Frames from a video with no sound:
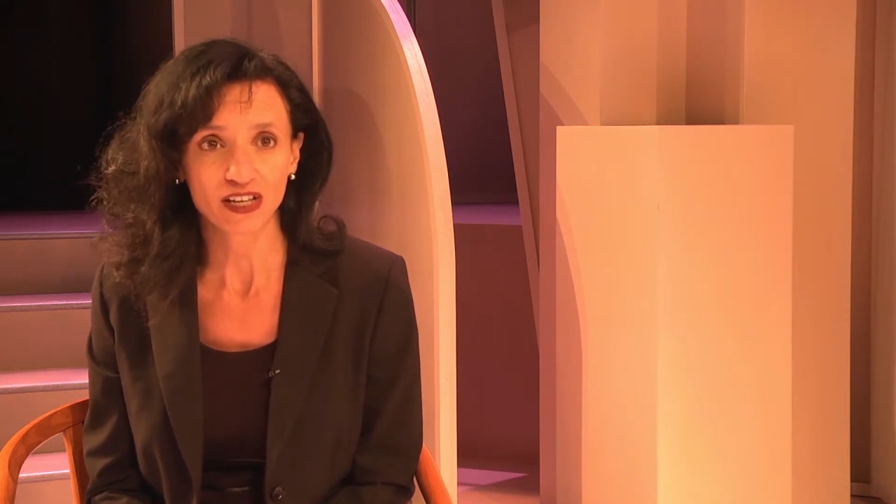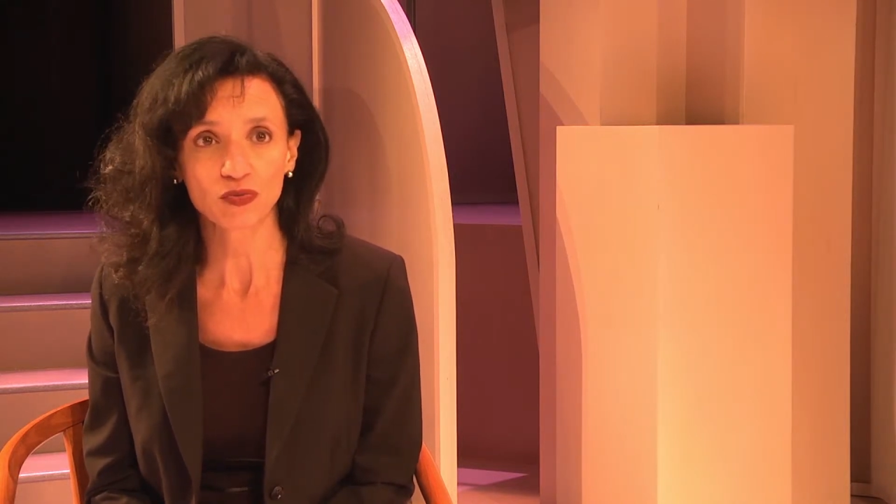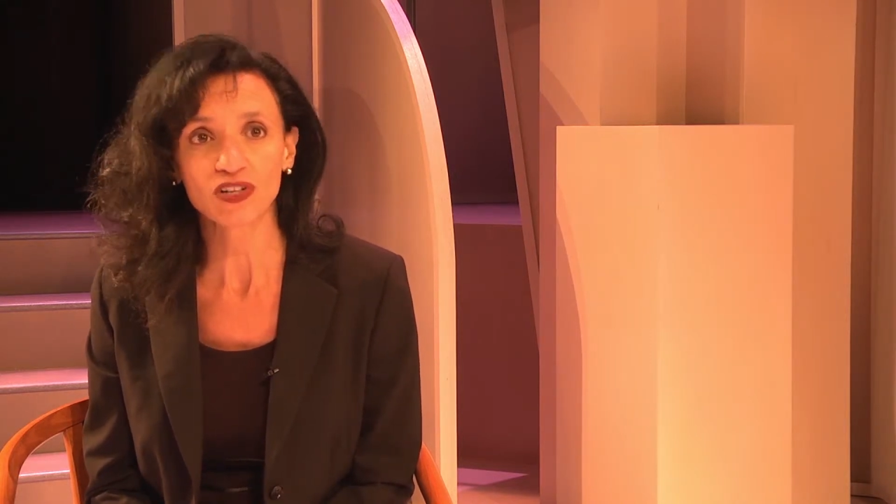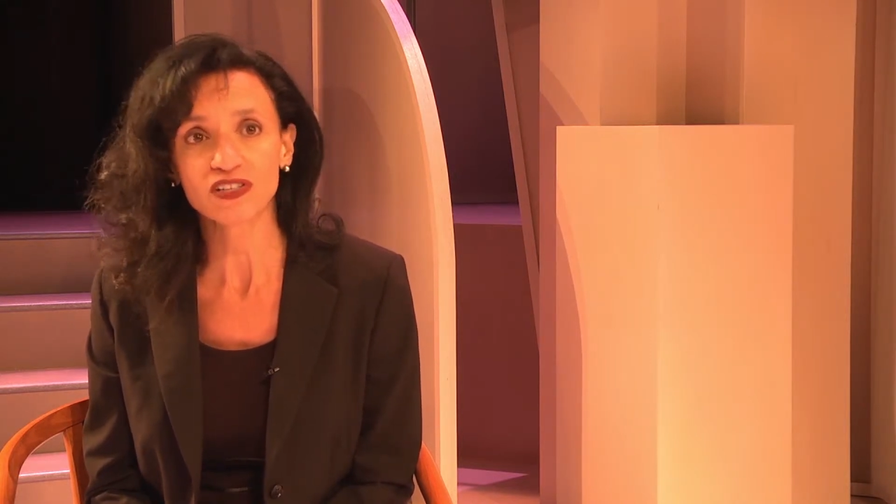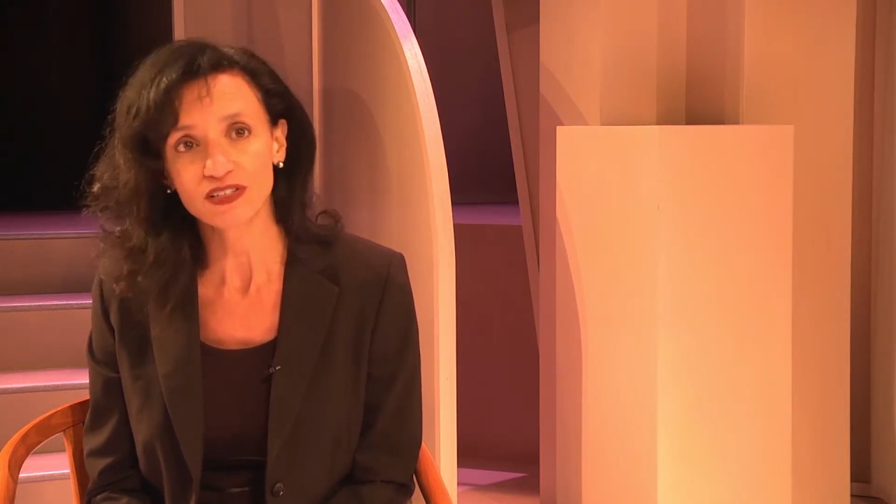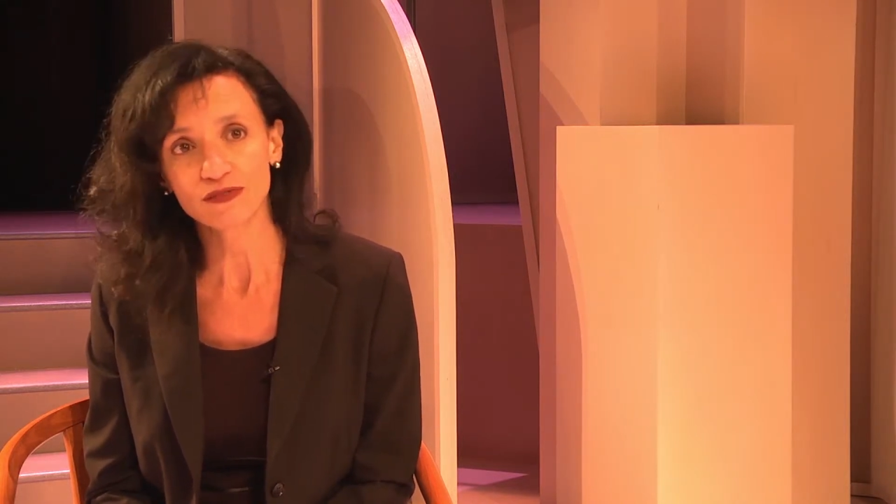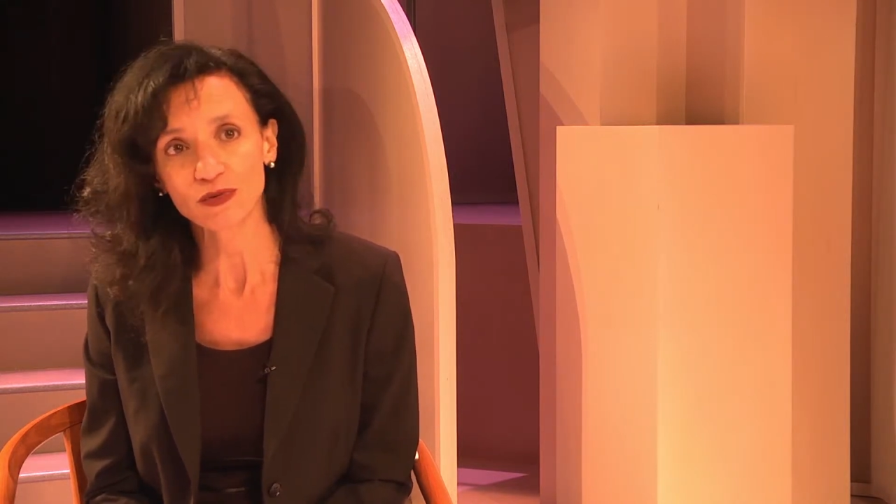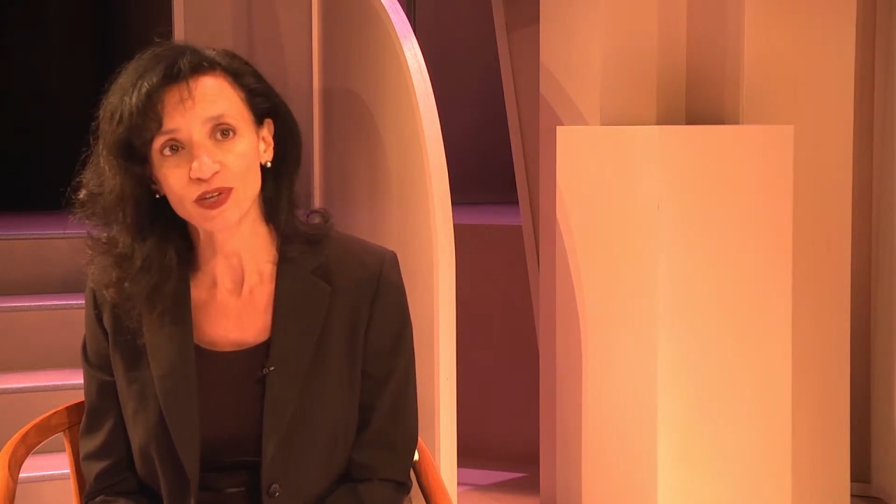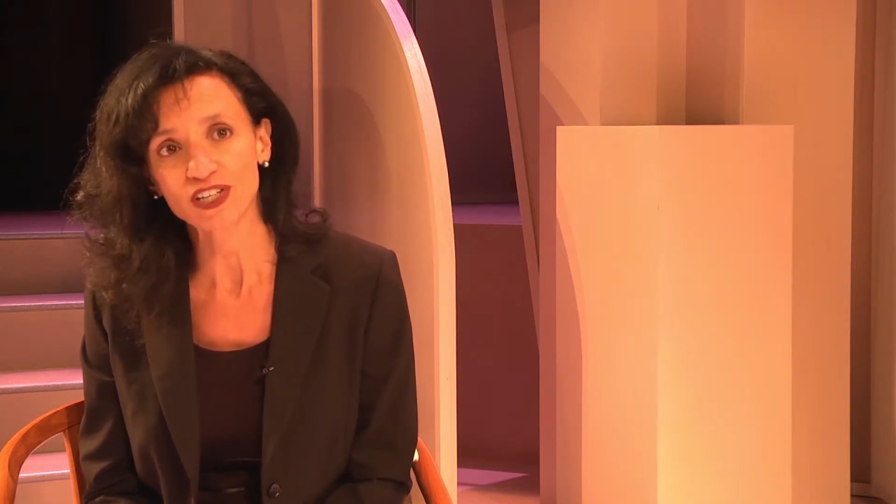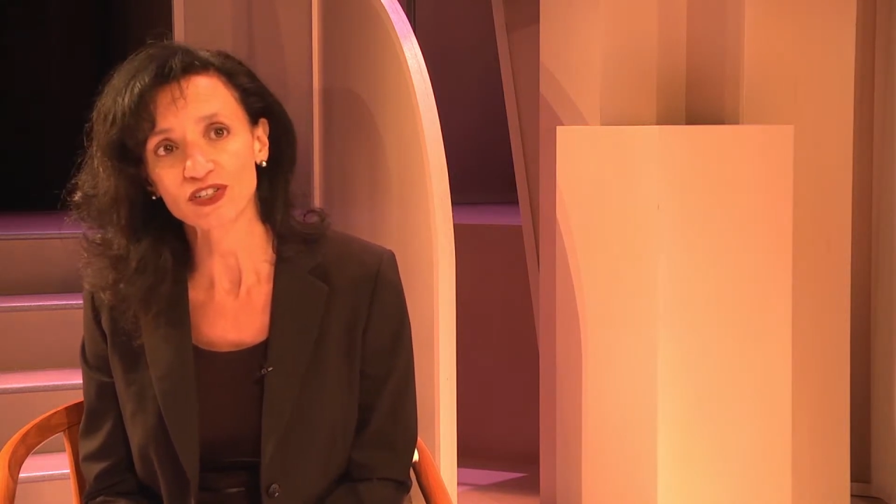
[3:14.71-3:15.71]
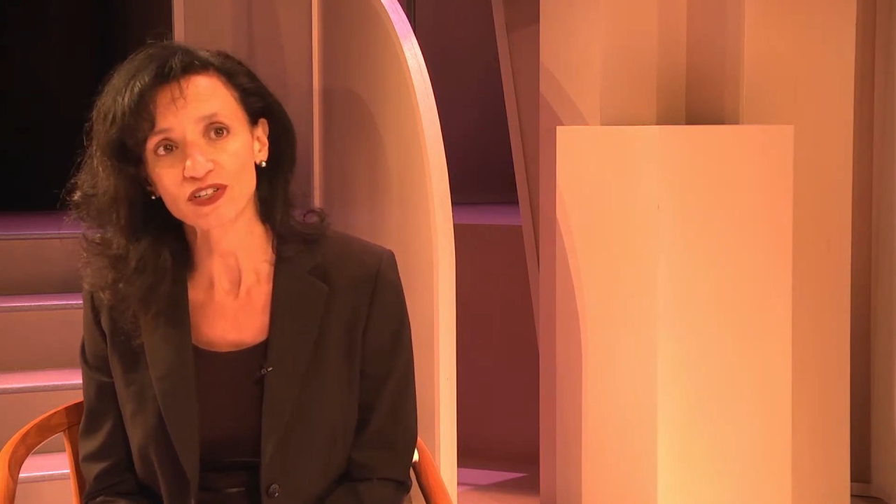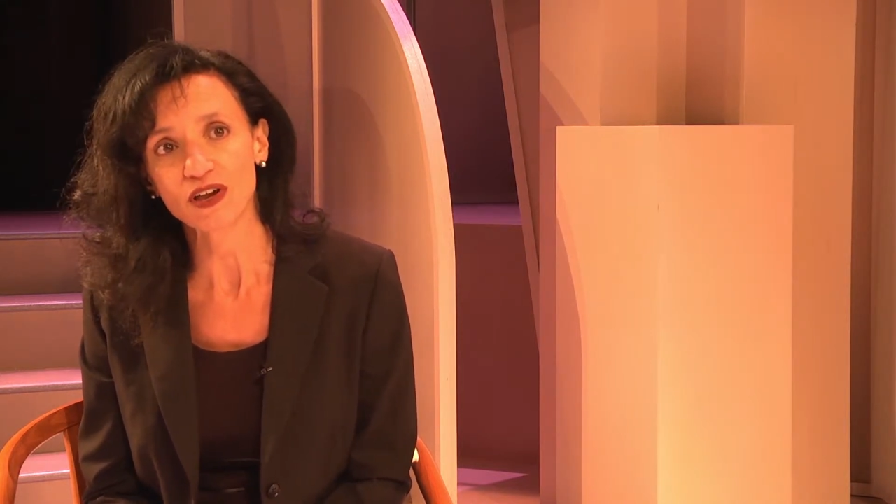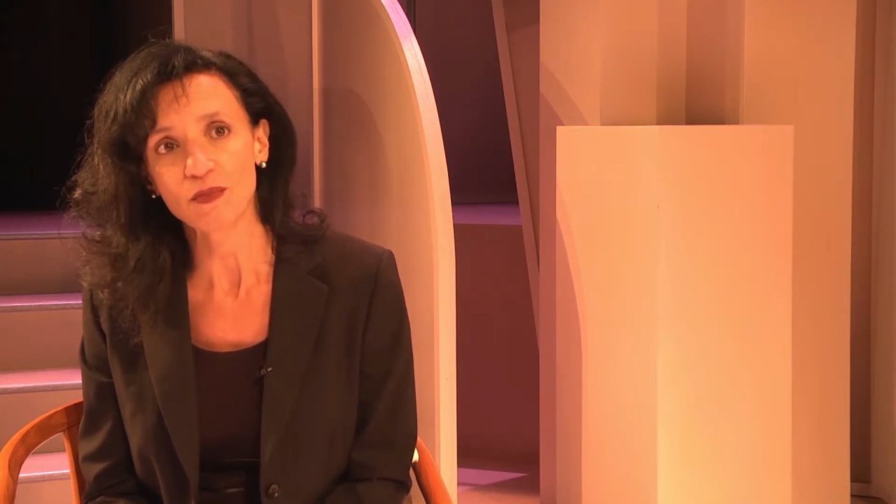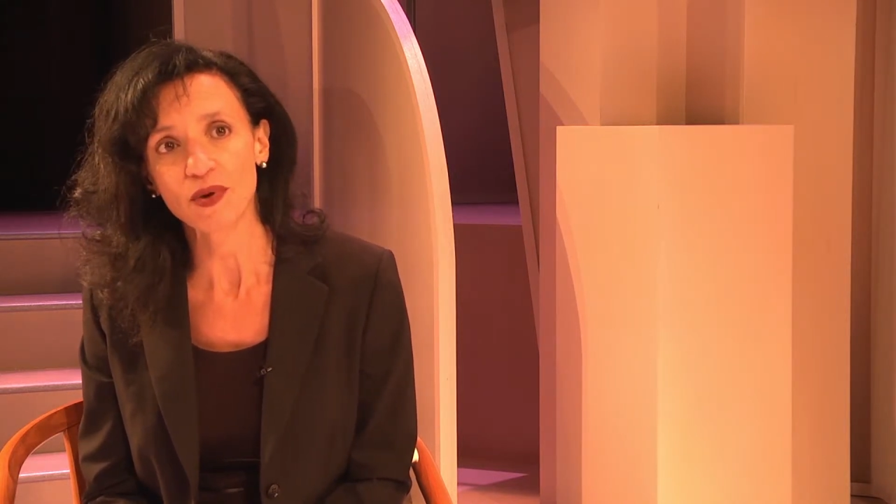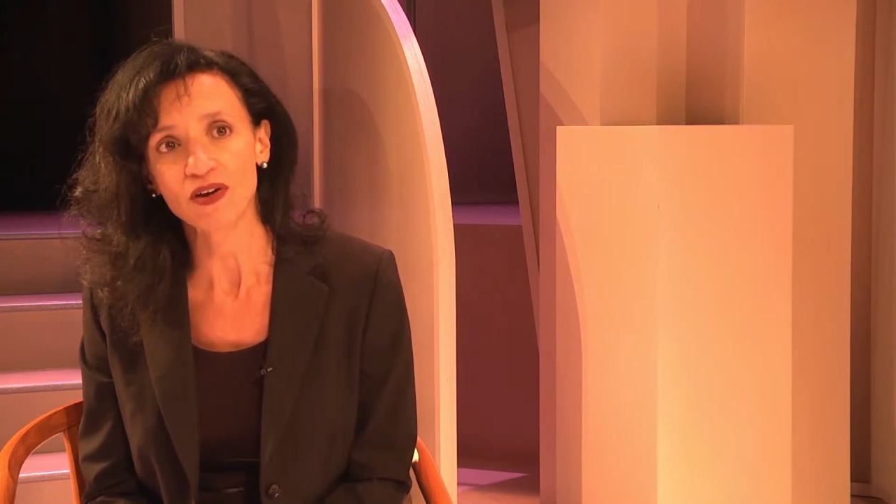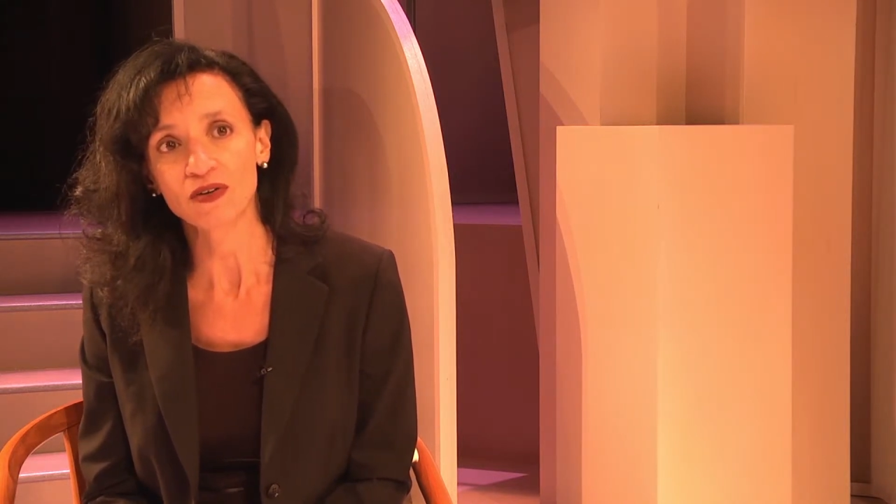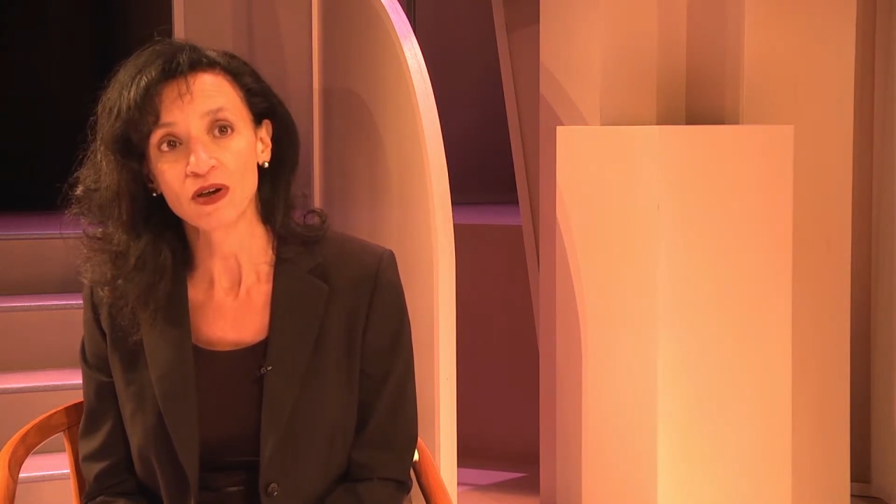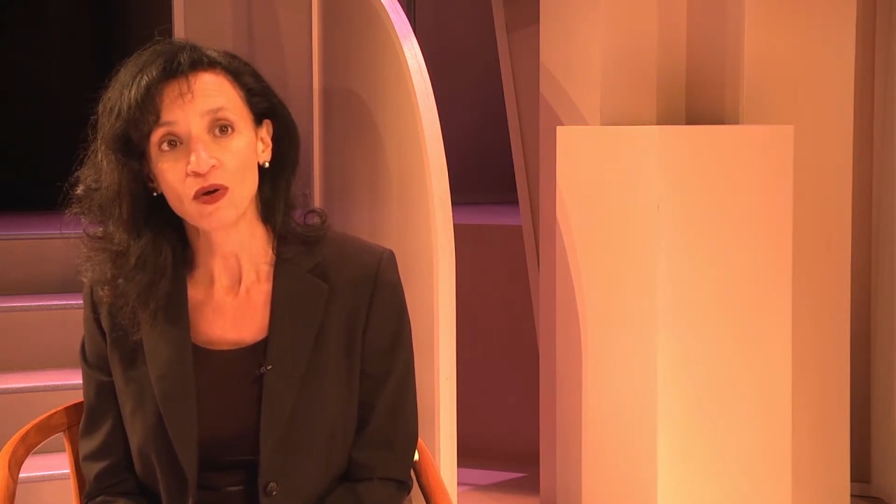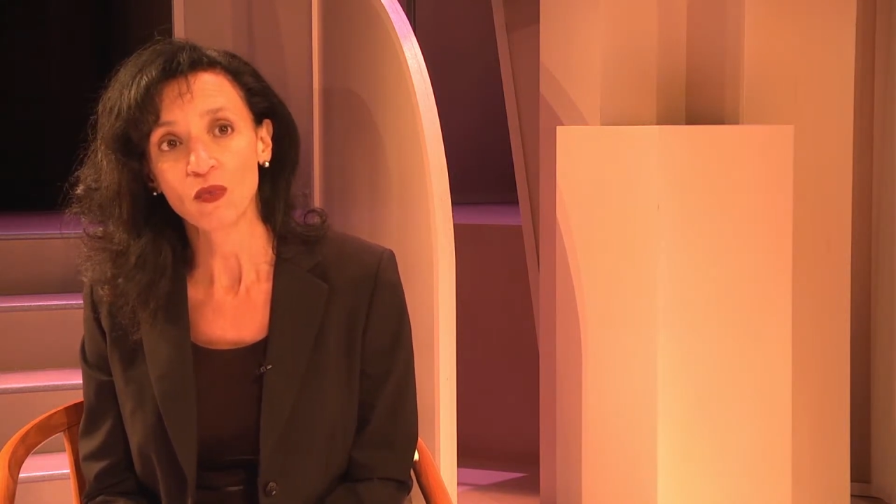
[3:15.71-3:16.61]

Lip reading: as well as information about